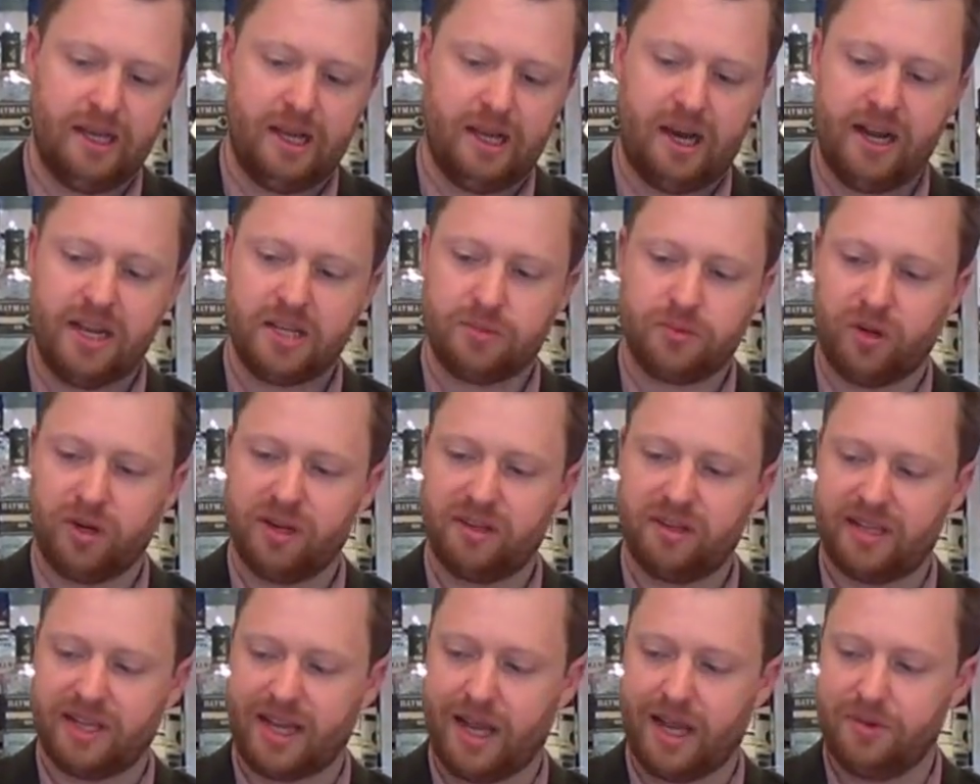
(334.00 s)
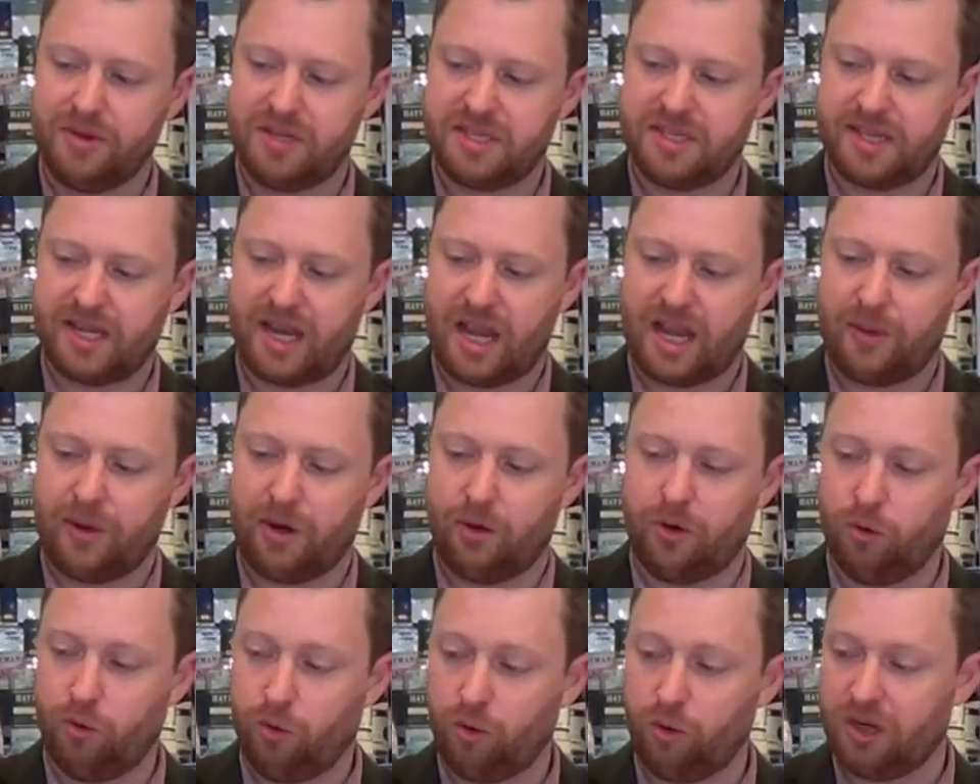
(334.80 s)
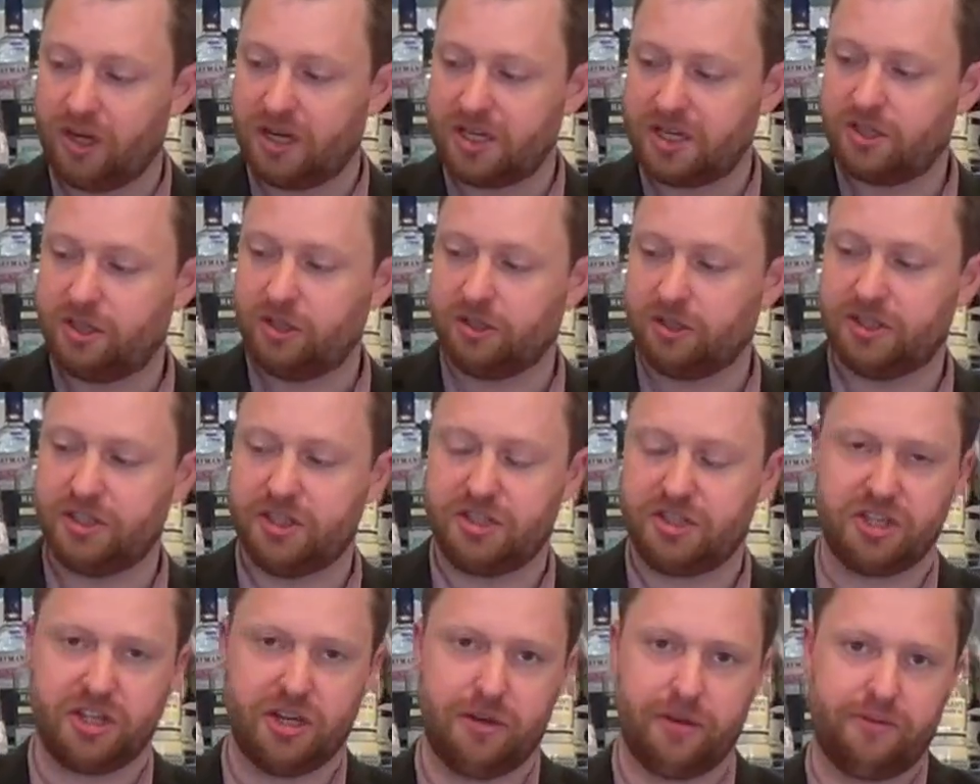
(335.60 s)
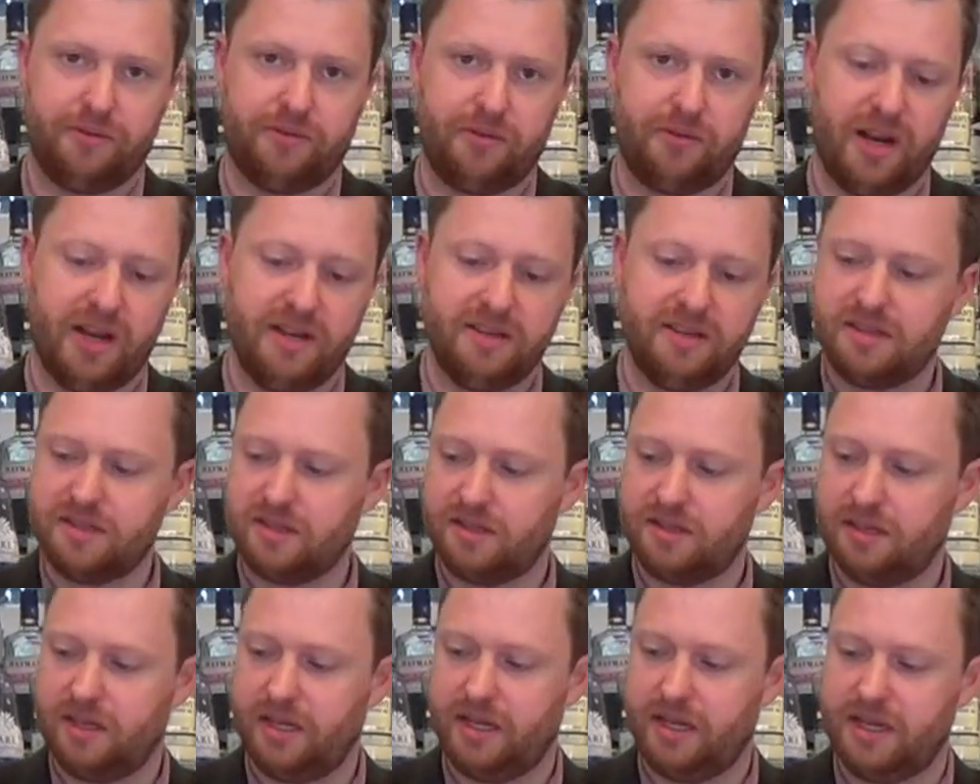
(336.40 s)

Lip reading: And it's one thing I would say about all our Scottish gin friends,